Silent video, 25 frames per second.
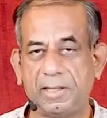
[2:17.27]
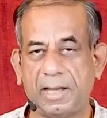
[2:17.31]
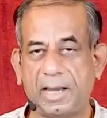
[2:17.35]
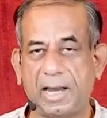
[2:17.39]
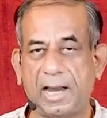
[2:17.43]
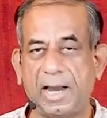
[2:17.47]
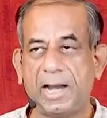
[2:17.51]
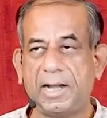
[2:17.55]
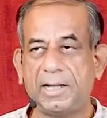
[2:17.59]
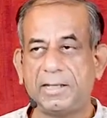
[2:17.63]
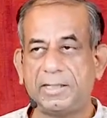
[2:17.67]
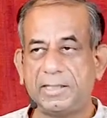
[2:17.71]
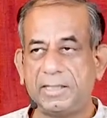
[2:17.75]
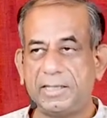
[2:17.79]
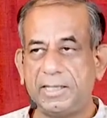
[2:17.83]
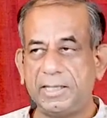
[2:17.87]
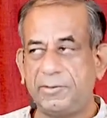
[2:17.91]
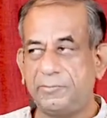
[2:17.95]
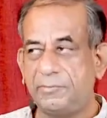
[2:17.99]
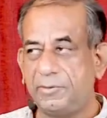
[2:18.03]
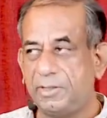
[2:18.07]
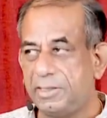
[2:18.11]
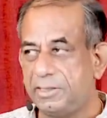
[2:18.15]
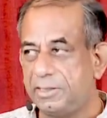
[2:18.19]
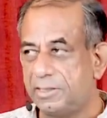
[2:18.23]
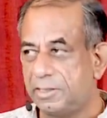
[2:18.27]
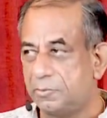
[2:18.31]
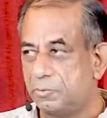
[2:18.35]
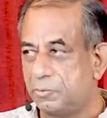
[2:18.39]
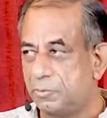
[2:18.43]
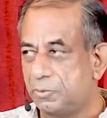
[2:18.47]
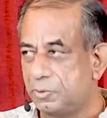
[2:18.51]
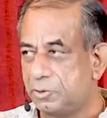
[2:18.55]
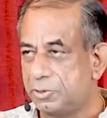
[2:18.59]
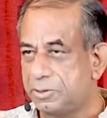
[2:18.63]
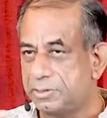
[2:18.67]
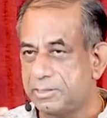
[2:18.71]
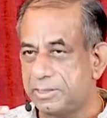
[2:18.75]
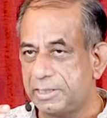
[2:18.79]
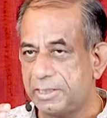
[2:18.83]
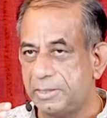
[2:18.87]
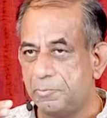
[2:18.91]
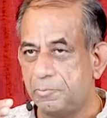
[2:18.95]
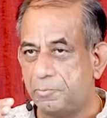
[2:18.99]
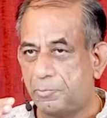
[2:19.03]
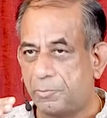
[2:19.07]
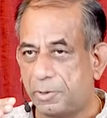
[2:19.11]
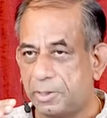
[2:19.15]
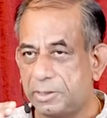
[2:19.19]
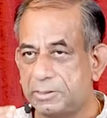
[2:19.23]
act even in the most
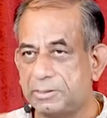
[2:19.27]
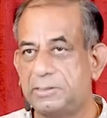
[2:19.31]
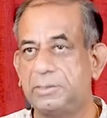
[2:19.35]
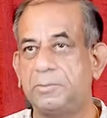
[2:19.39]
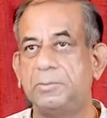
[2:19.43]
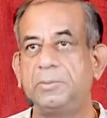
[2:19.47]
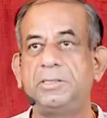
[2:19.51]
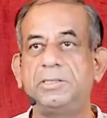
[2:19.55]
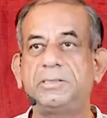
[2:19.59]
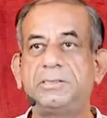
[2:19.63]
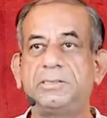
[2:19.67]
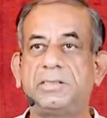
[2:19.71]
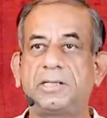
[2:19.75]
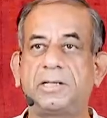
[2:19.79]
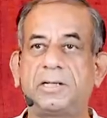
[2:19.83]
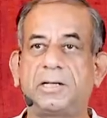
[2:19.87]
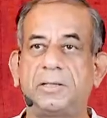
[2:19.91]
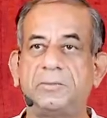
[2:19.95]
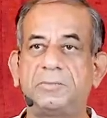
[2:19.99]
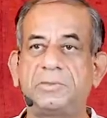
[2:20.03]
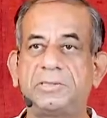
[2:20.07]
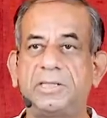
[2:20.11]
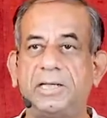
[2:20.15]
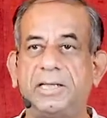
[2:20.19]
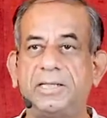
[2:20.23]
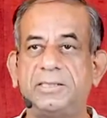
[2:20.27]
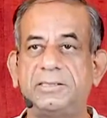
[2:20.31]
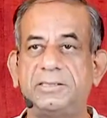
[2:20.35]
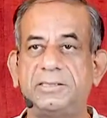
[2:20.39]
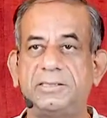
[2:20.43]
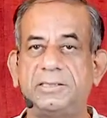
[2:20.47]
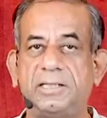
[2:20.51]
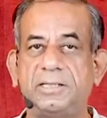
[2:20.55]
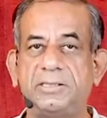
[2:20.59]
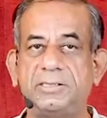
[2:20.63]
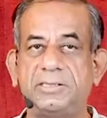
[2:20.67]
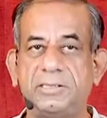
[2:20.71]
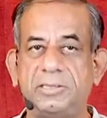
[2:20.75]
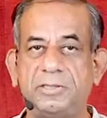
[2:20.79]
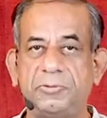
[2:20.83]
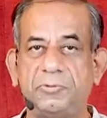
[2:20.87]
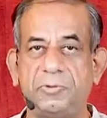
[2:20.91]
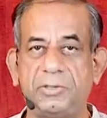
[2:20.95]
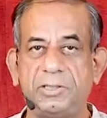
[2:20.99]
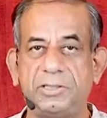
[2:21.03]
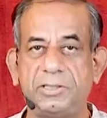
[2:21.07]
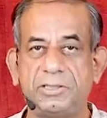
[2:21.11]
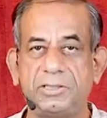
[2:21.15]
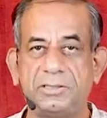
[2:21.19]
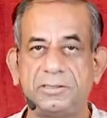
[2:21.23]
impossible circumstances and
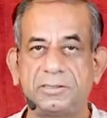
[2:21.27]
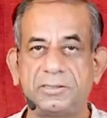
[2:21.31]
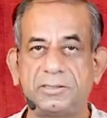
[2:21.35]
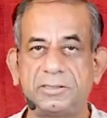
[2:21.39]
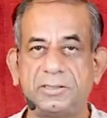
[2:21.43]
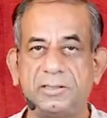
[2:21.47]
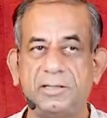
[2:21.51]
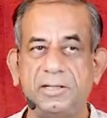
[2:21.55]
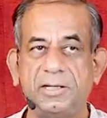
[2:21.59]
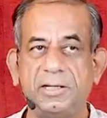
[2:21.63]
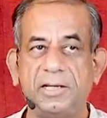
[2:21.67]
situations.